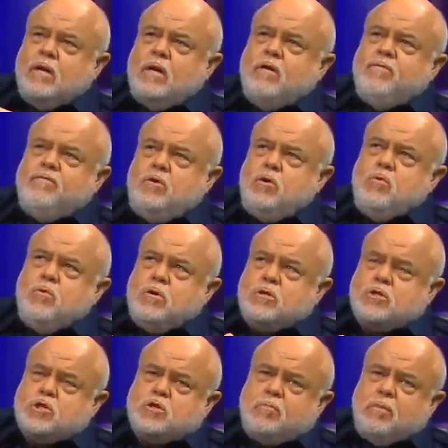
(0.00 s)
If you
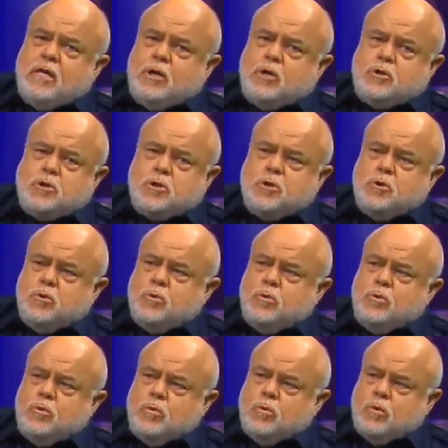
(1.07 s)
could speak to